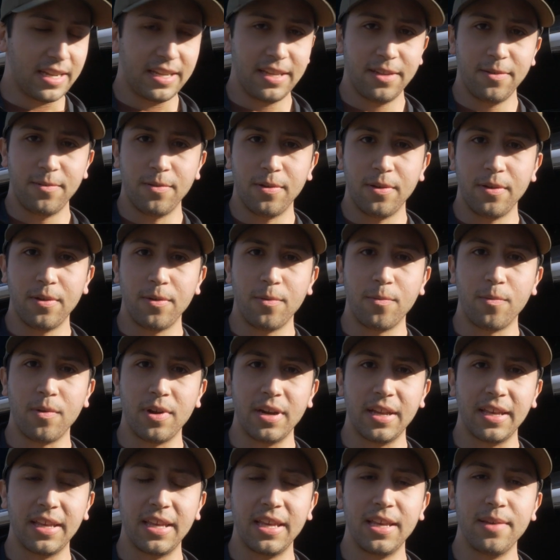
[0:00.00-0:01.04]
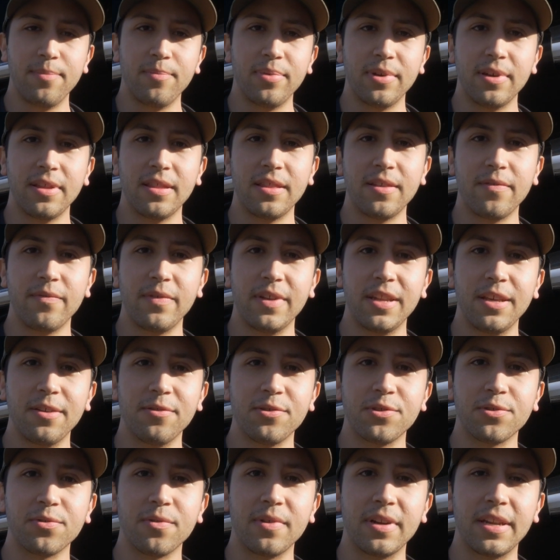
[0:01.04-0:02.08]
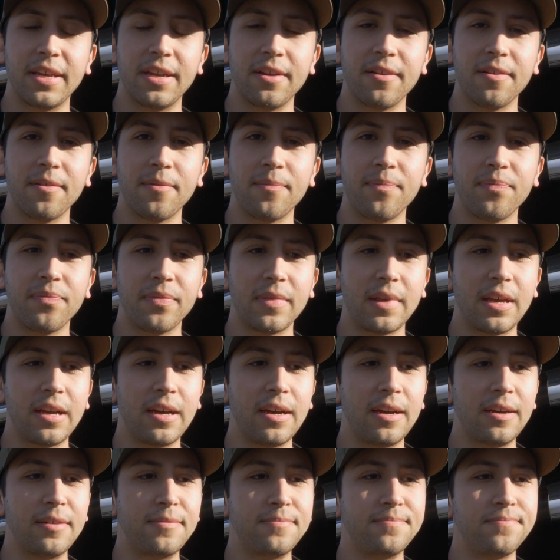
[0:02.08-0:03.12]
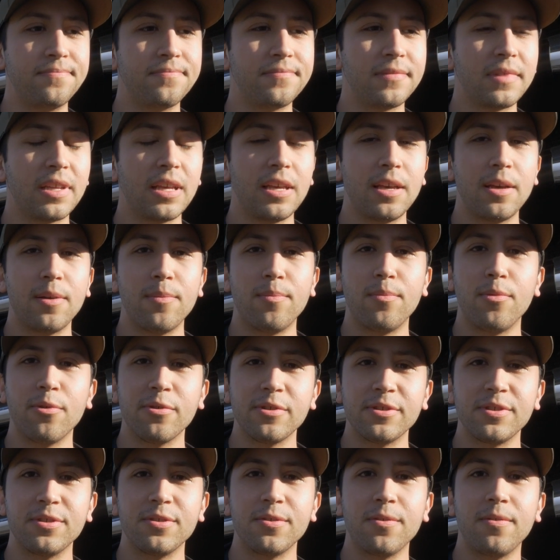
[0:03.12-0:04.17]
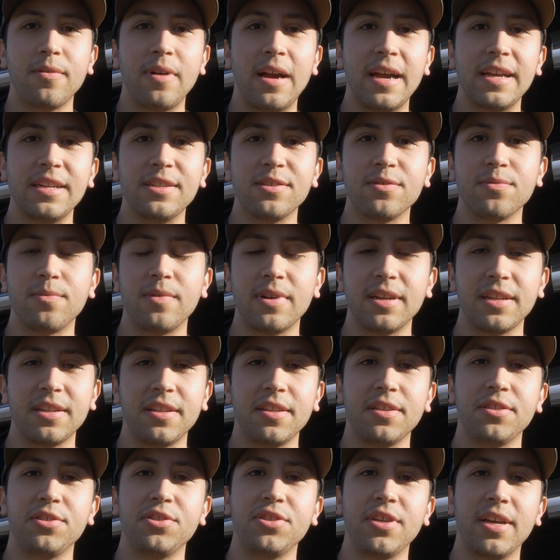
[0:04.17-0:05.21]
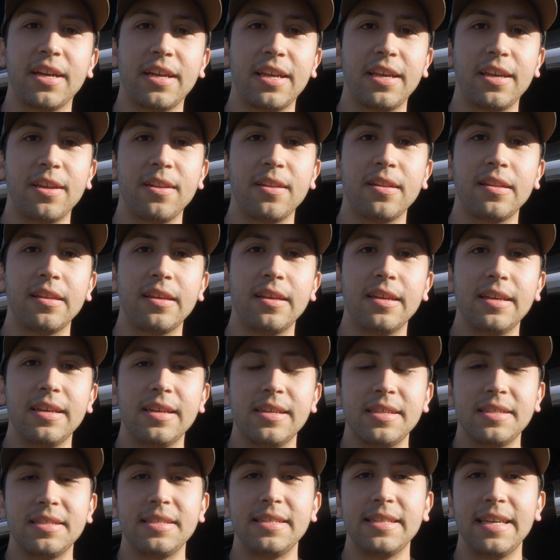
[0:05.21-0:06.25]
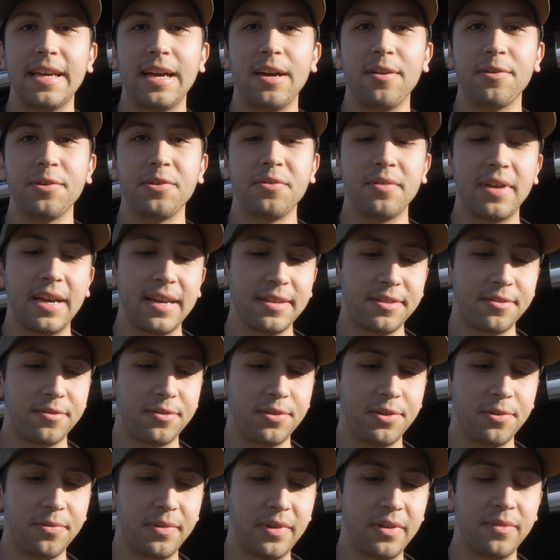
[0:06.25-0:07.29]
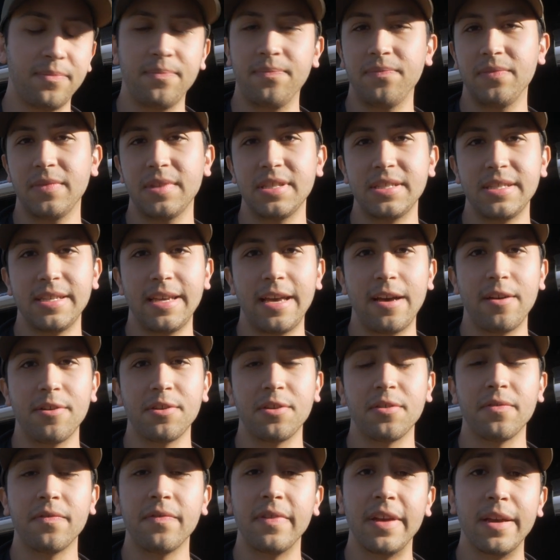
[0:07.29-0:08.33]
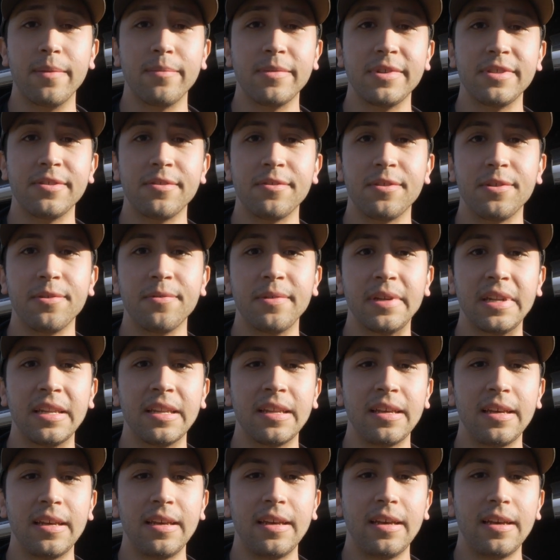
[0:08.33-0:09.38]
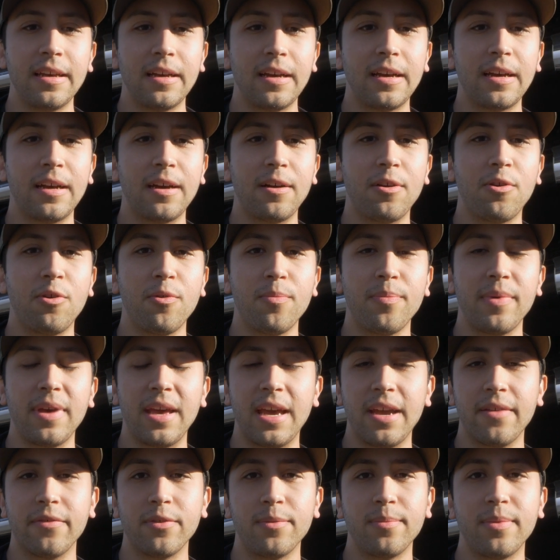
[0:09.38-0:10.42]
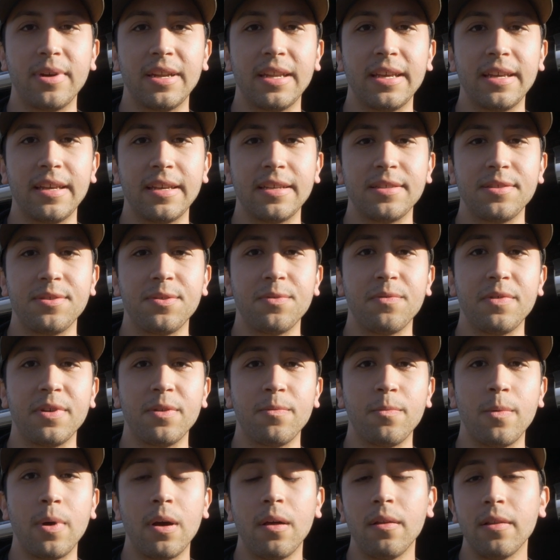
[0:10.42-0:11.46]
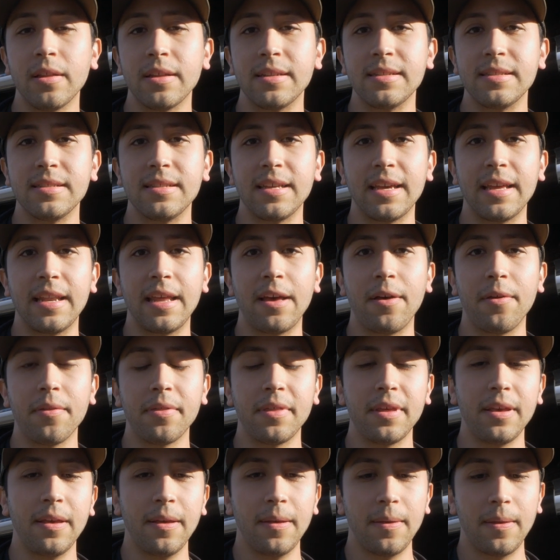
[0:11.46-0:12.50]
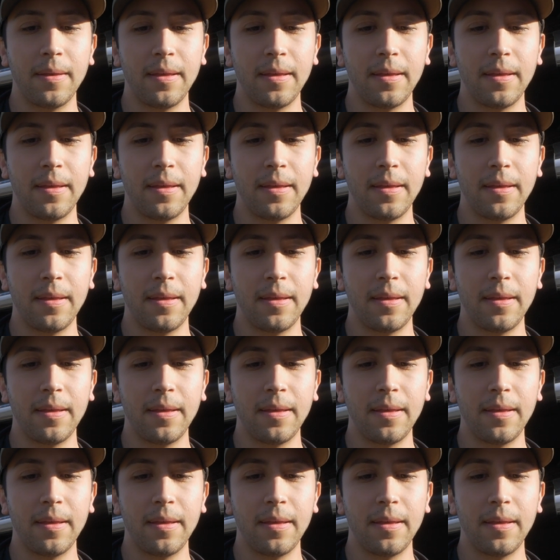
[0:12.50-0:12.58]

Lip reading: did want to keep the video short here. More so, I just wanted to check in, see how you guys are doing, see how your families are doing. Hope everybody is doing well and staying healthy.